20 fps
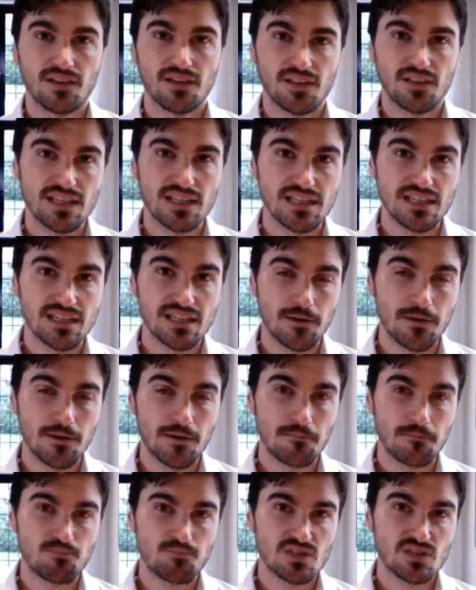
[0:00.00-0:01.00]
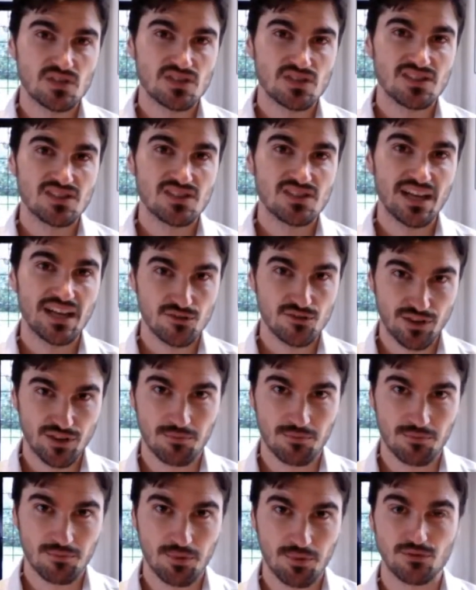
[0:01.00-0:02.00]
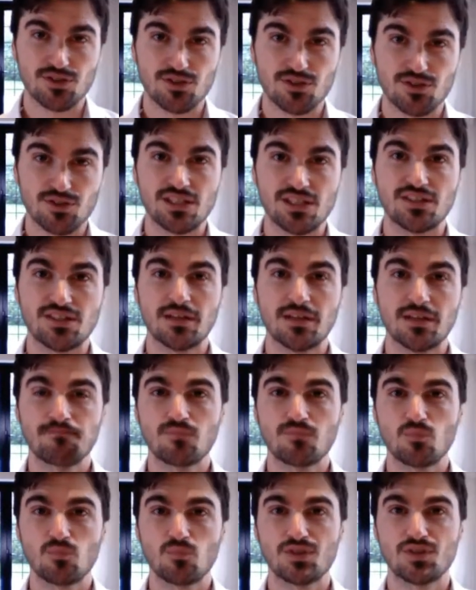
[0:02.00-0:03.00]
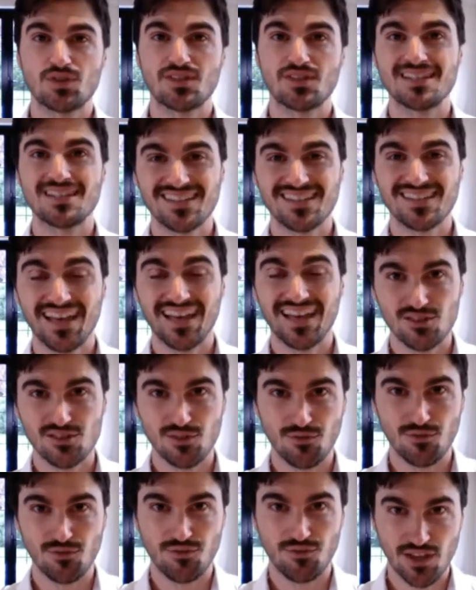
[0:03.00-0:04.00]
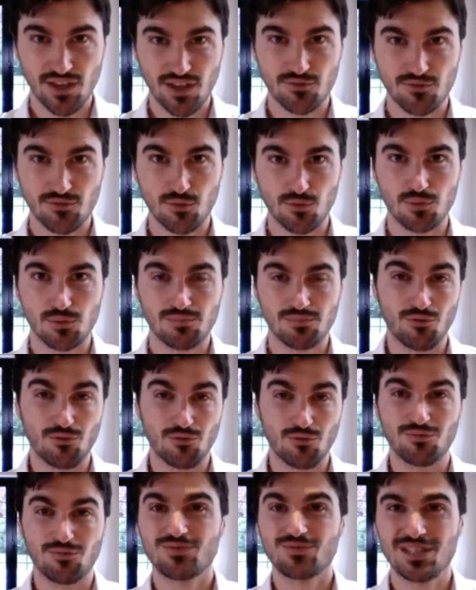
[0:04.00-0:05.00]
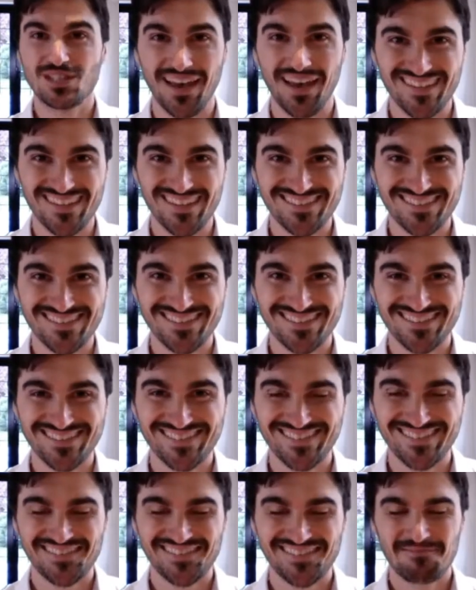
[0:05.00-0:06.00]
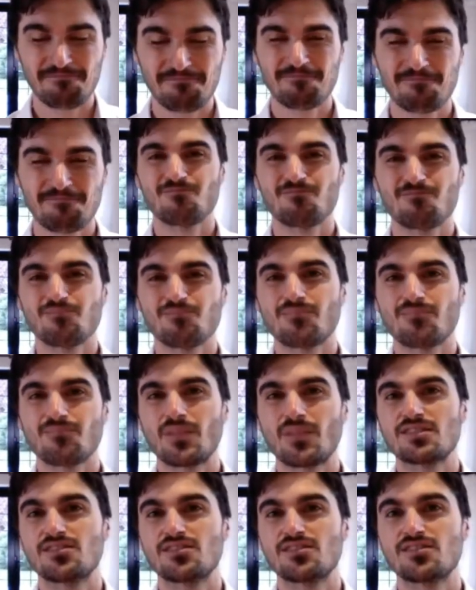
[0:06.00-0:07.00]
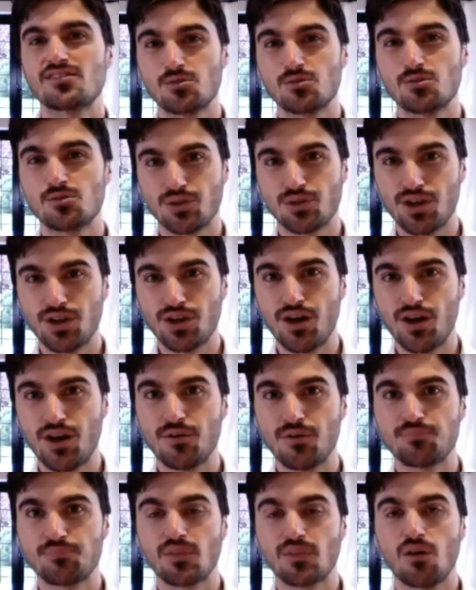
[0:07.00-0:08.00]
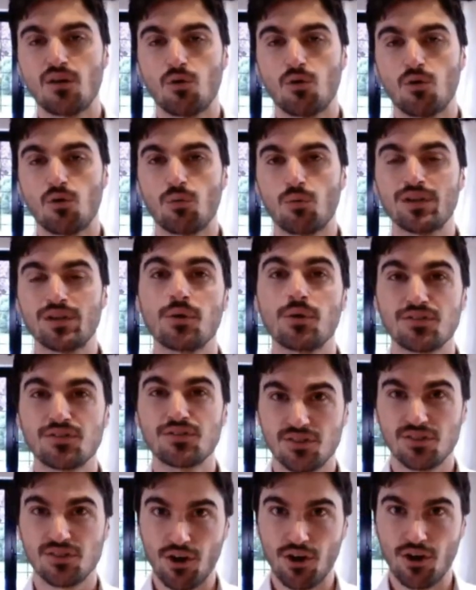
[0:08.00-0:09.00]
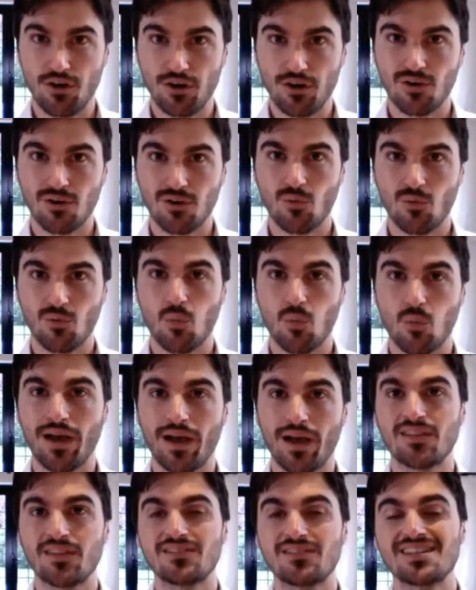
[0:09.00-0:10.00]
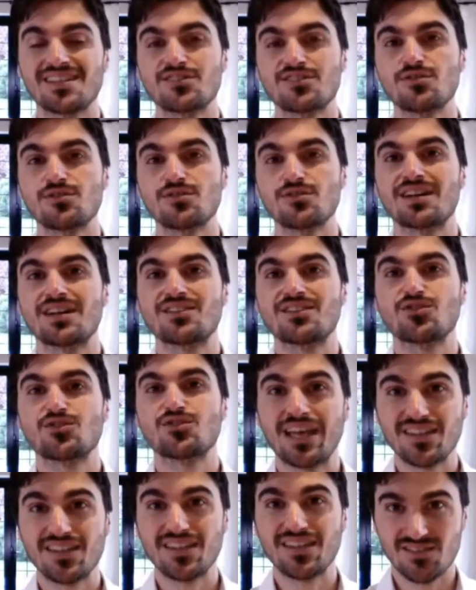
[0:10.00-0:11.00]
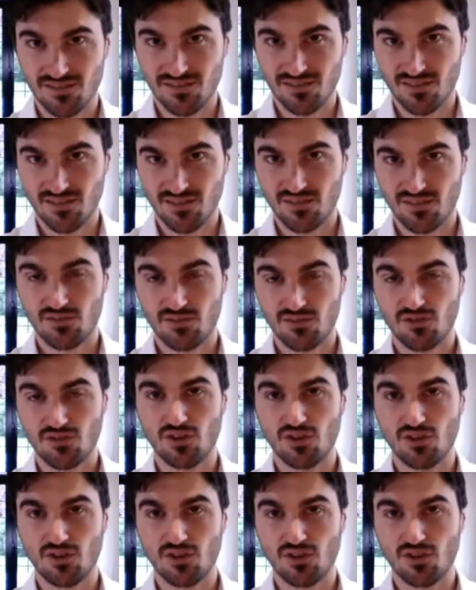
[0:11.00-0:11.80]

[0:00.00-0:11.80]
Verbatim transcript: The secondary hyperalgesia, which is an indication of central of CPS, starts to occur, or we know it's occurring, when tissues adjacent to